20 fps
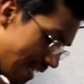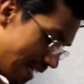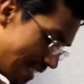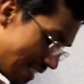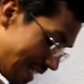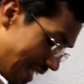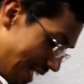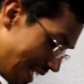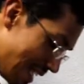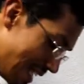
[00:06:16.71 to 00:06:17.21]

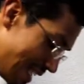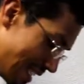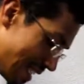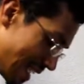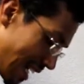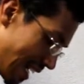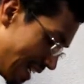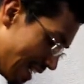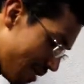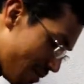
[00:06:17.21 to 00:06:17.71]
teeny
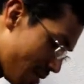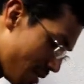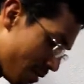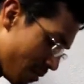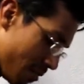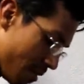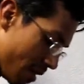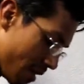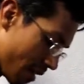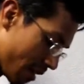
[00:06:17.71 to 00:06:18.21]
tiny bit of
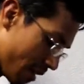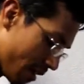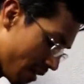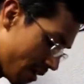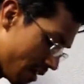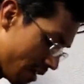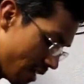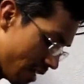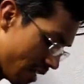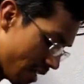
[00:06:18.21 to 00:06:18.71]
water,
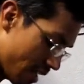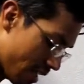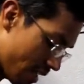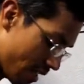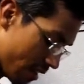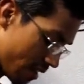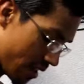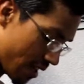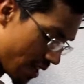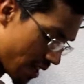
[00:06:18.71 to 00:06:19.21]

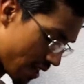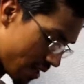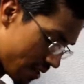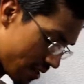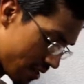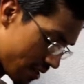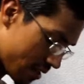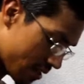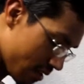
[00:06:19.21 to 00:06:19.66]
and that,